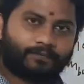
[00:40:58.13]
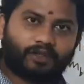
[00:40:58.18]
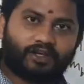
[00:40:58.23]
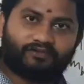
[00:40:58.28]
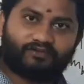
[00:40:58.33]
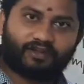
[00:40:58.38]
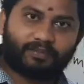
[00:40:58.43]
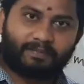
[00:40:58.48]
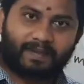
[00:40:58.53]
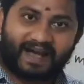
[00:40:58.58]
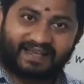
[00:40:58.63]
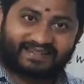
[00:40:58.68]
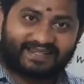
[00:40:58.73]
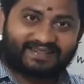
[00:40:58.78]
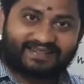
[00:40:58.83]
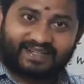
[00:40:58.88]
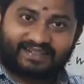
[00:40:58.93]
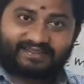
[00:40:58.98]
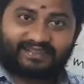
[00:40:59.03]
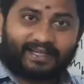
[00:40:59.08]
If the
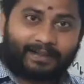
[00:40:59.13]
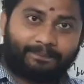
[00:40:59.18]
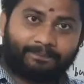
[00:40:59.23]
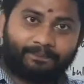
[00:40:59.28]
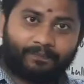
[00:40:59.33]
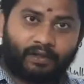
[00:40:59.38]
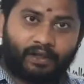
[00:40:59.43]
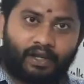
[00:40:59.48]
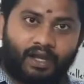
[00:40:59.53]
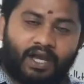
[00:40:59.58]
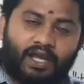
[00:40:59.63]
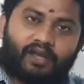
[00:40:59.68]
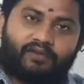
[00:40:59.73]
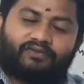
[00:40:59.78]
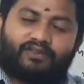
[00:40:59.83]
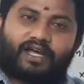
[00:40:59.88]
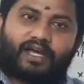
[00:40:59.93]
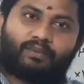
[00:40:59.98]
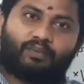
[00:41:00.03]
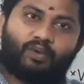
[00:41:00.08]
masses are same,
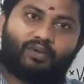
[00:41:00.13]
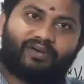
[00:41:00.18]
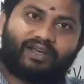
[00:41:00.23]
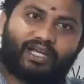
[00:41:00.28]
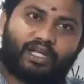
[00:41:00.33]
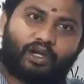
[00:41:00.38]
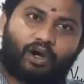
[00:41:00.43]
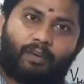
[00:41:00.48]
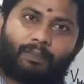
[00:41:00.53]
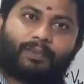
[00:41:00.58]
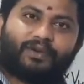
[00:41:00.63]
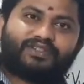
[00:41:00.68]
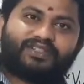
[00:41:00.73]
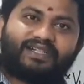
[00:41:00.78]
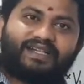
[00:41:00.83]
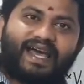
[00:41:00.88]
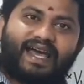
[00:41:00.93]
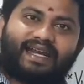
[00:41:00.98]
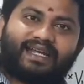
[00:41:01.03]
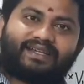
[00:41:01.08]
if they are moving in
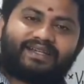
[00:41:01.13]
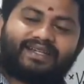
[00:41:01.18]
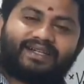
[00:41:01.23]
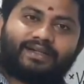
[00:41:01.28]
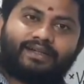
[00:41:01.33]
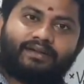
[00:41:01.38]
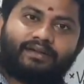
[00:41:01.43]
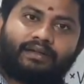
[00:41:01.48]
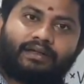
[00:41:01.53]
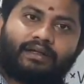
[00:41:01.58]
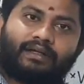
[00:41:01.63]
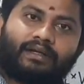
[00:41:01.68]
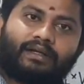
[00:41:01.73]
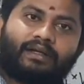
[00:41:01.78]
opposite direction,